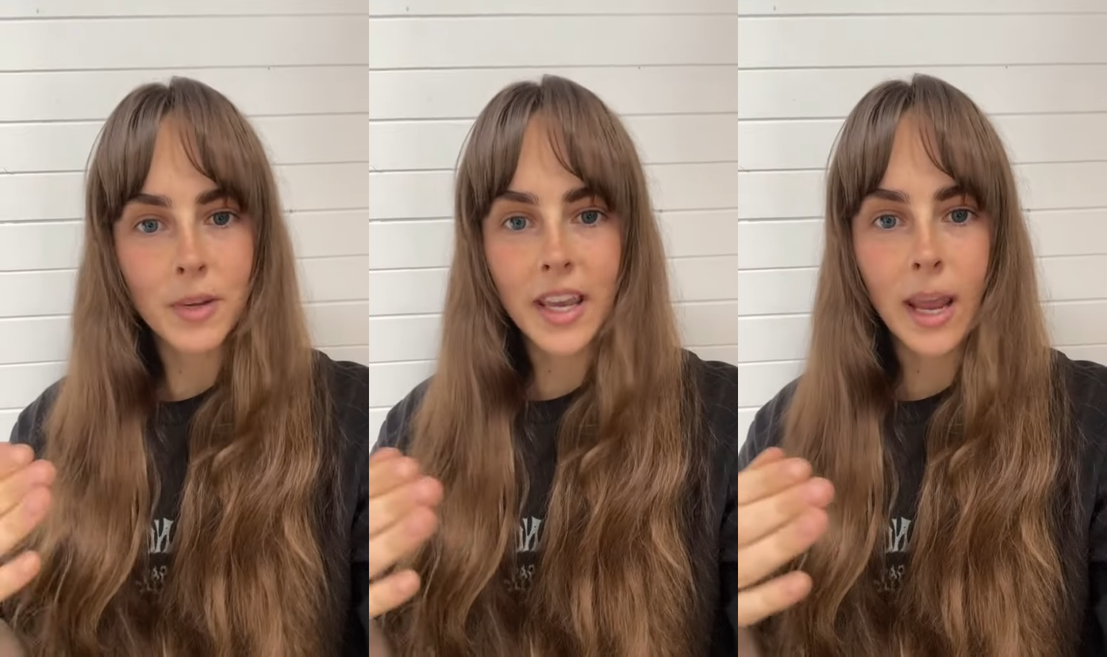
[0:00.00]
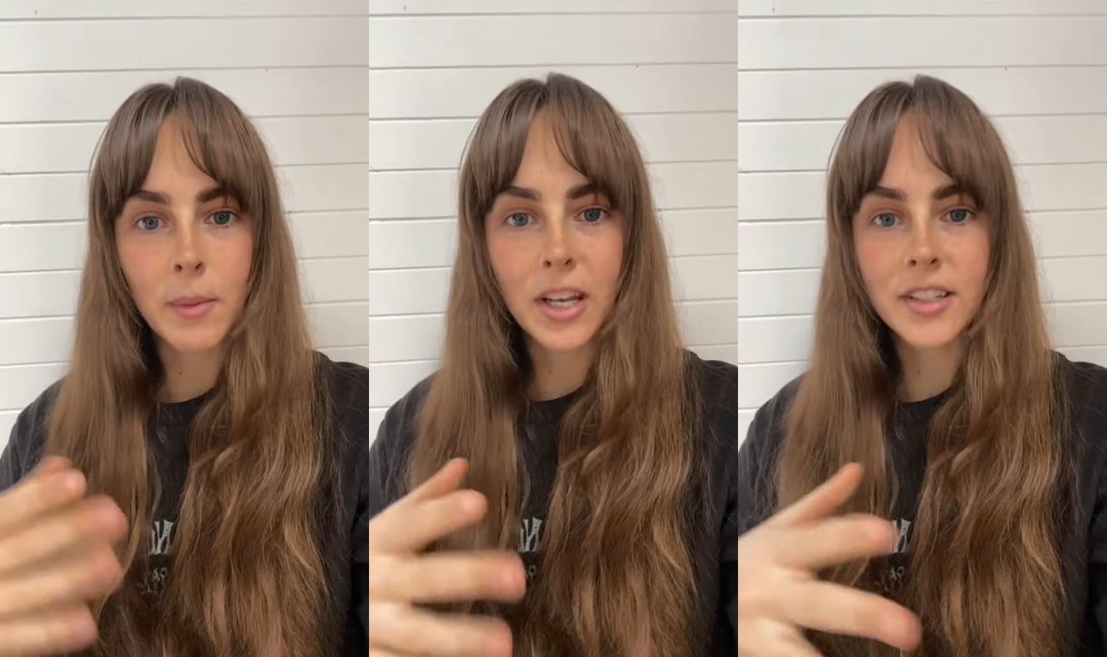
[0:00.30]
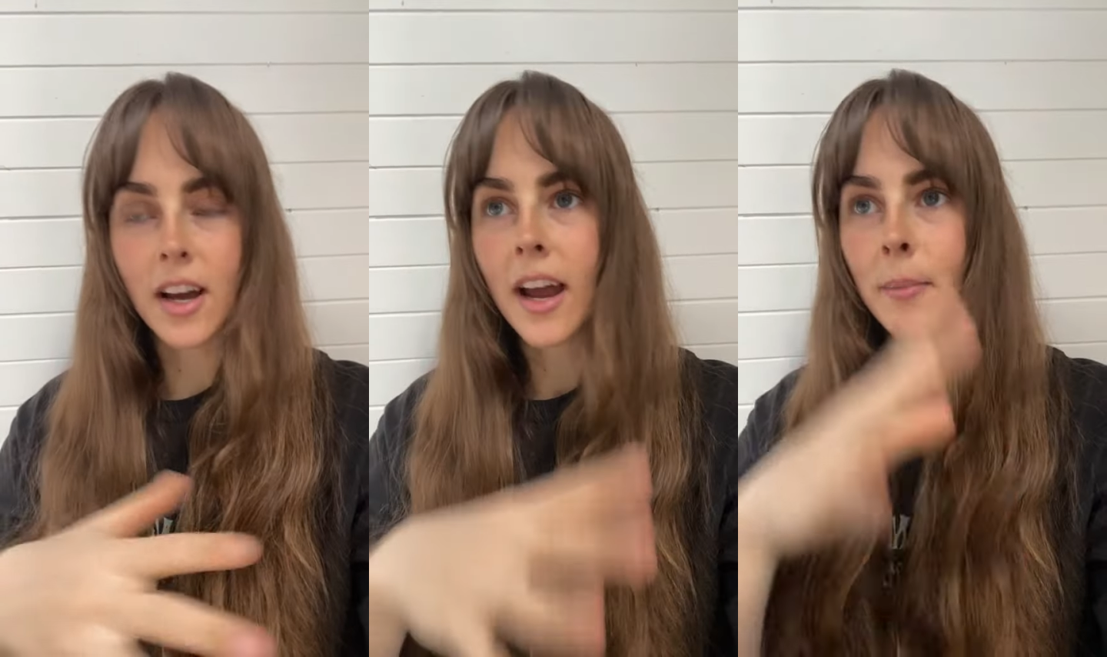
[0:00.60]
became an
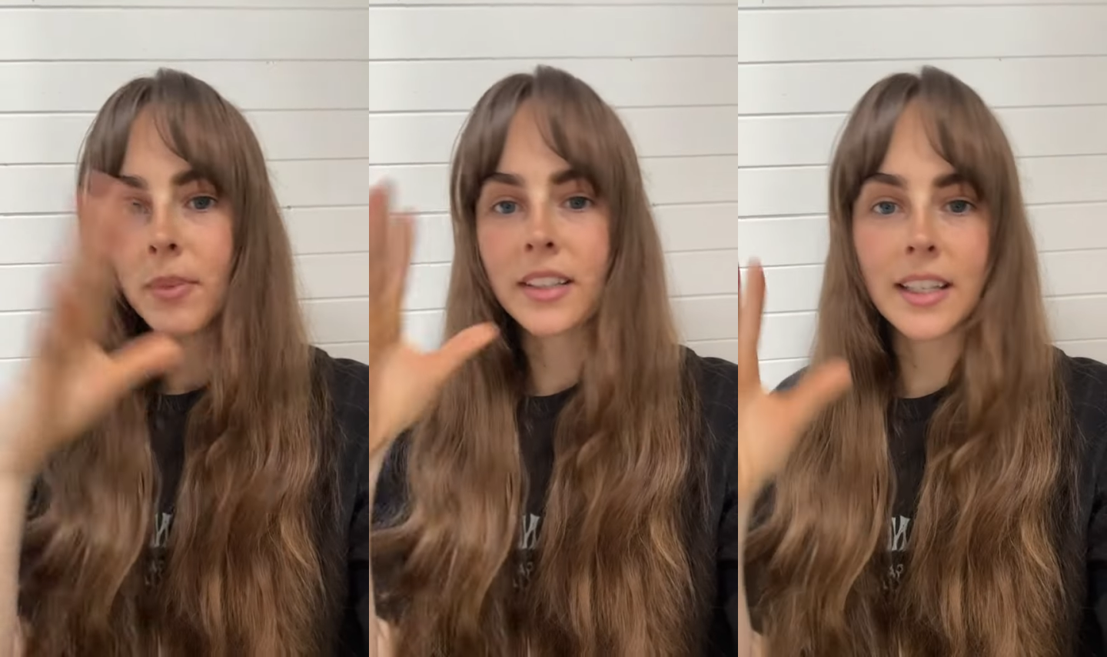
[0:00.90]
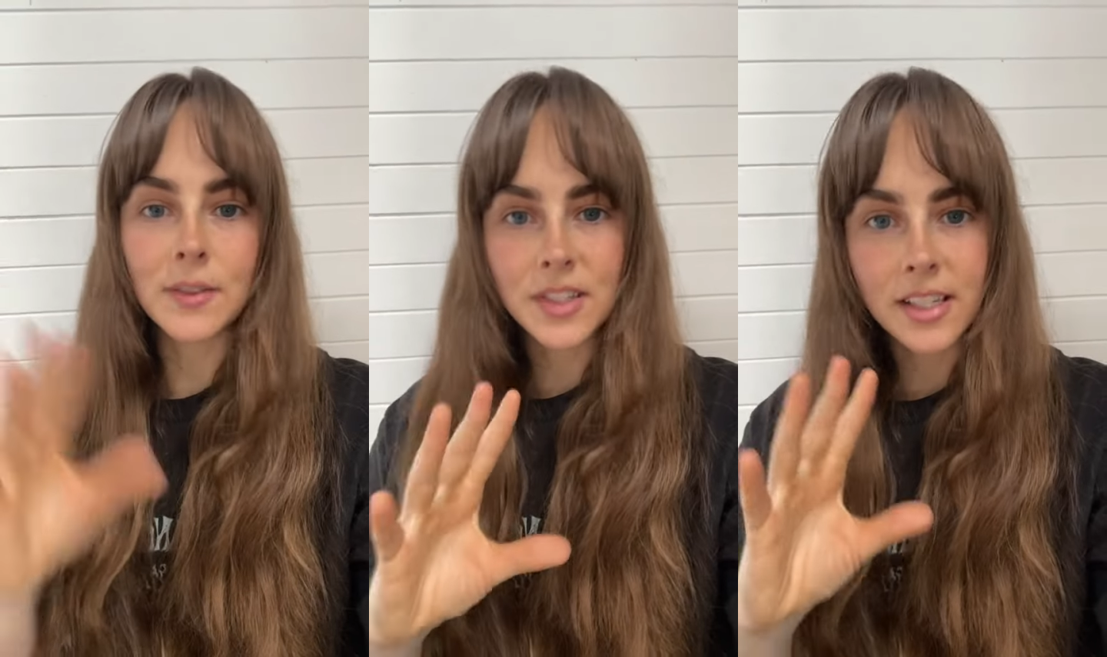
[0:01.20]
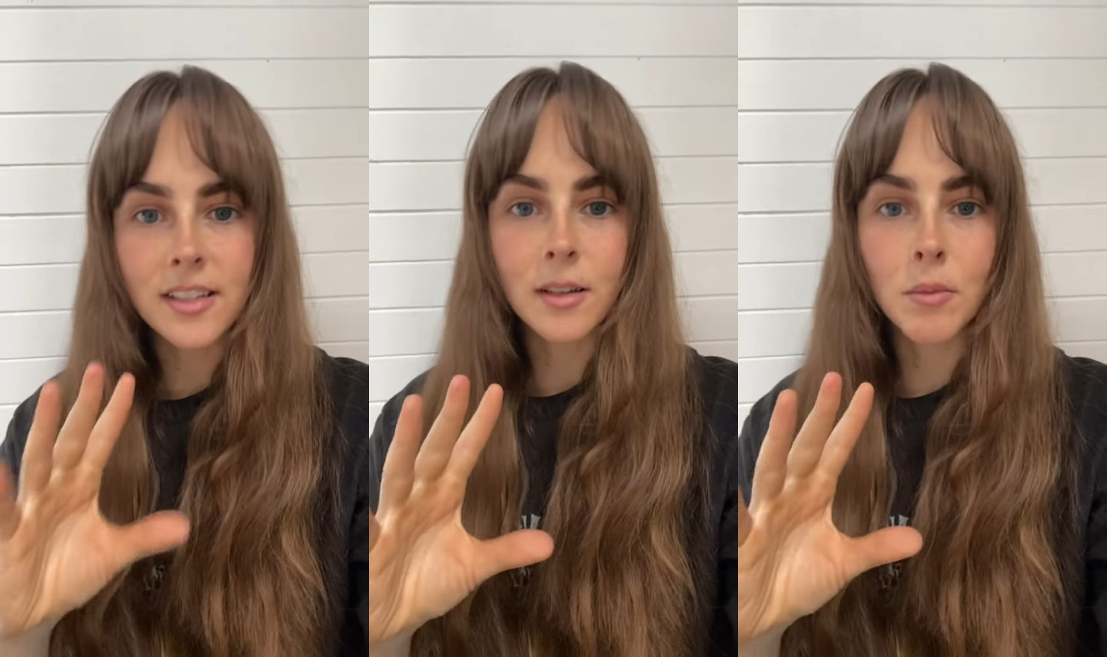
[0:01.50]
entire belief
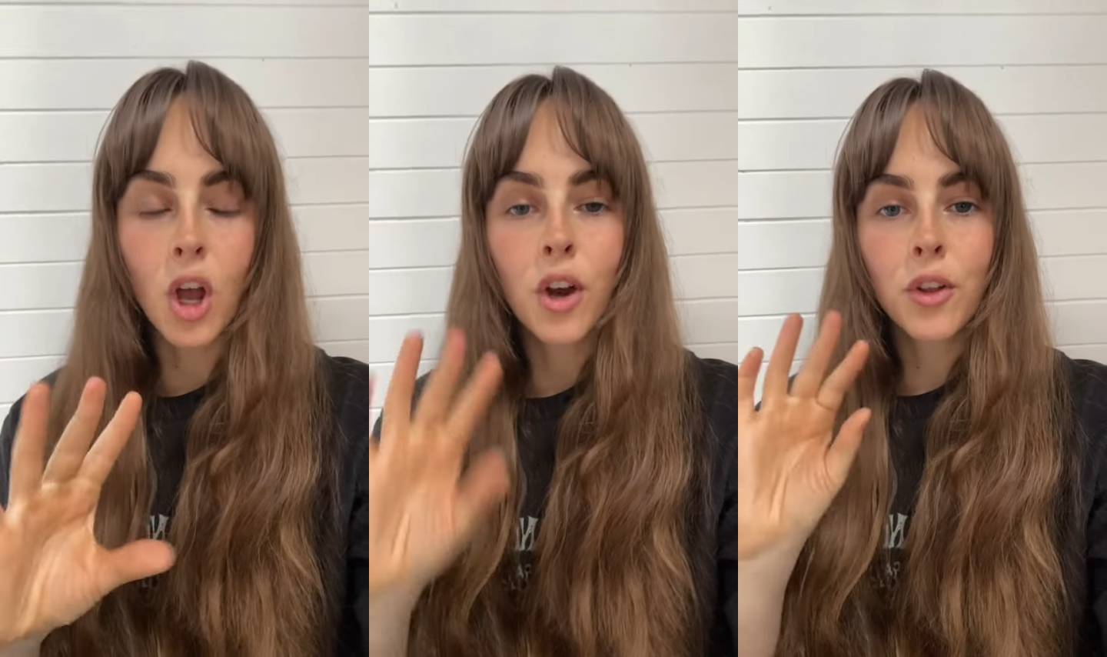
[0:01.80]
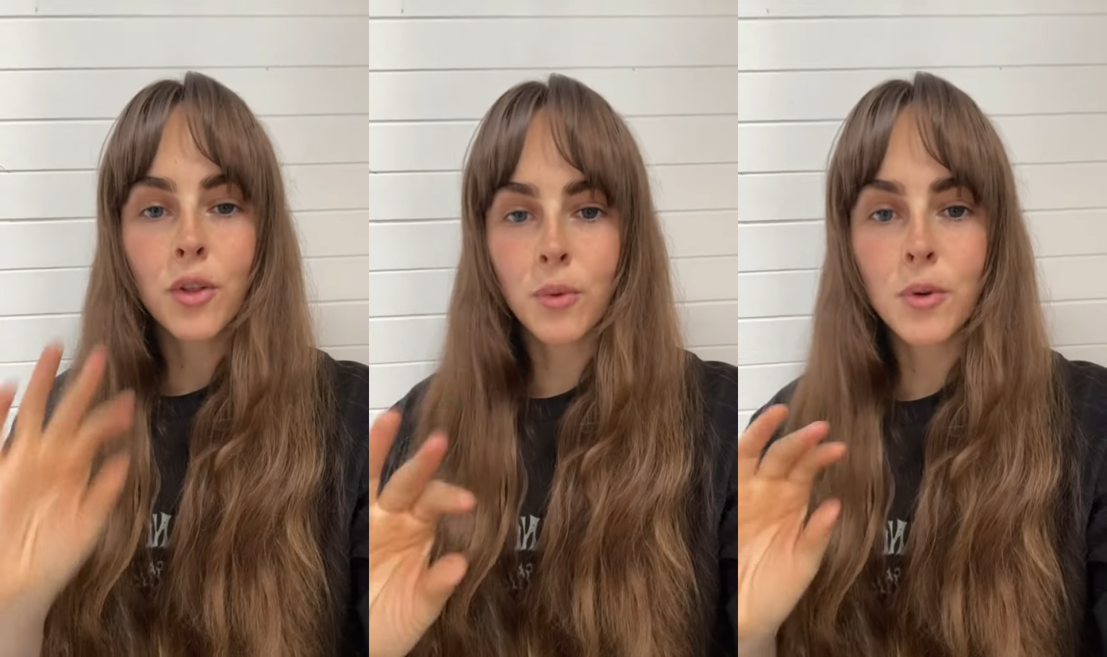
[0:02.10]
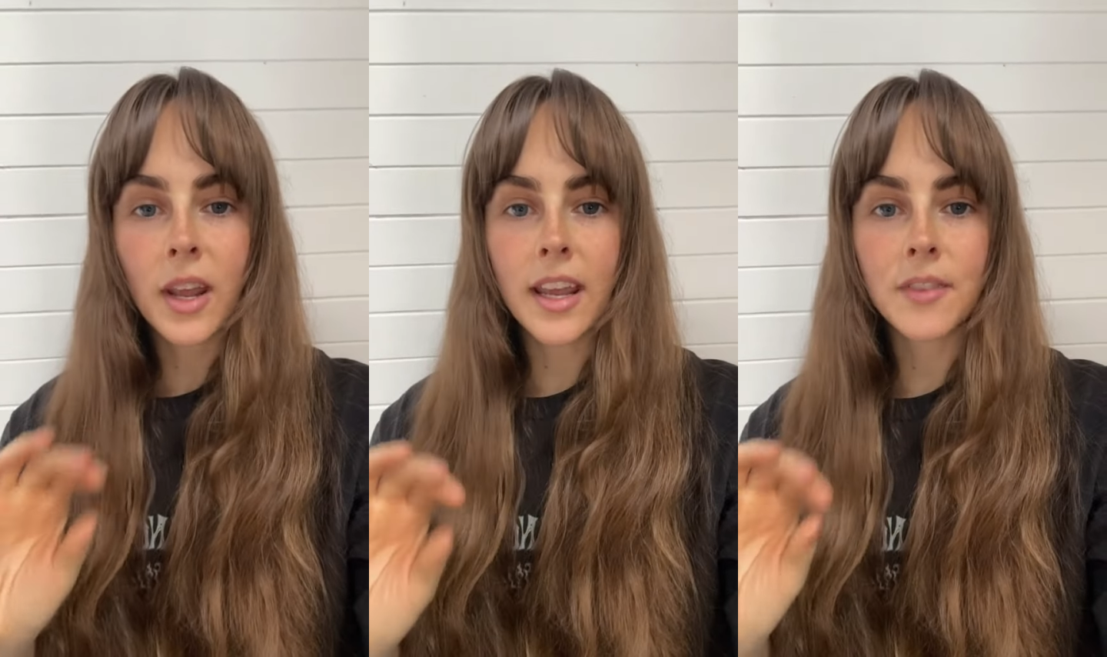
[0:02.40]
system
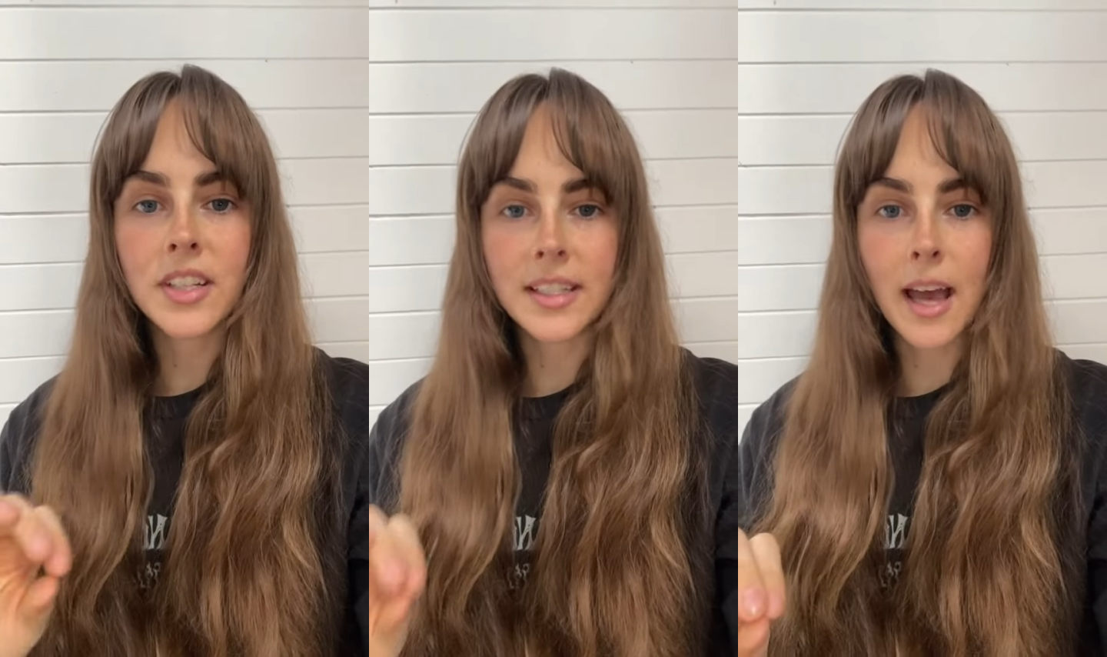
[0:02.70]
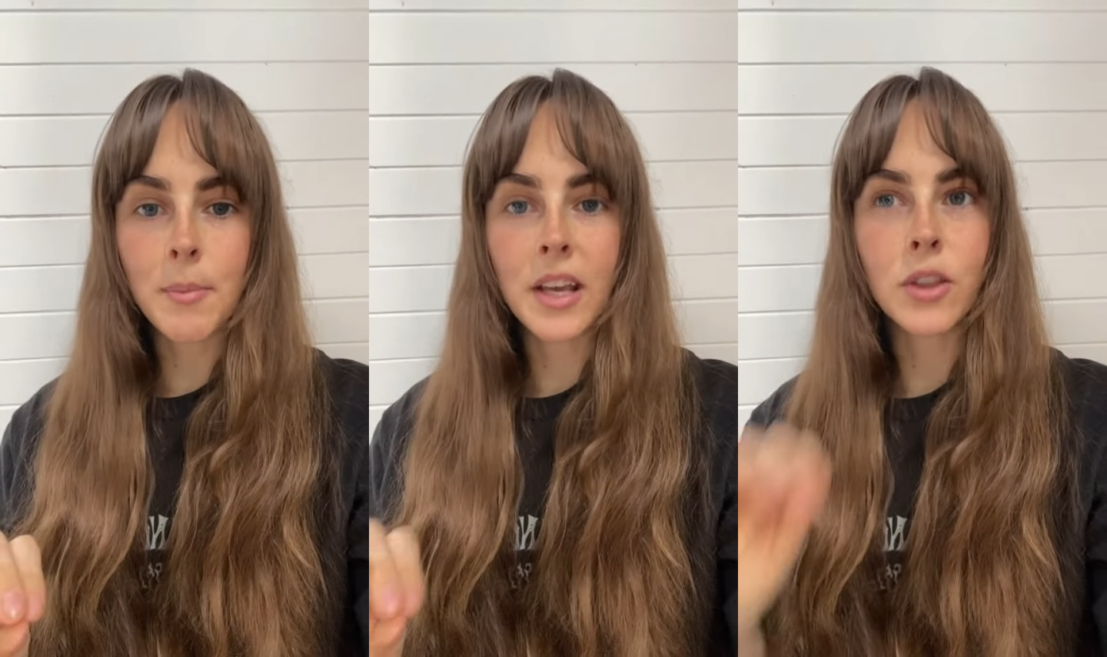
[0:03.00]
through E F T tapping.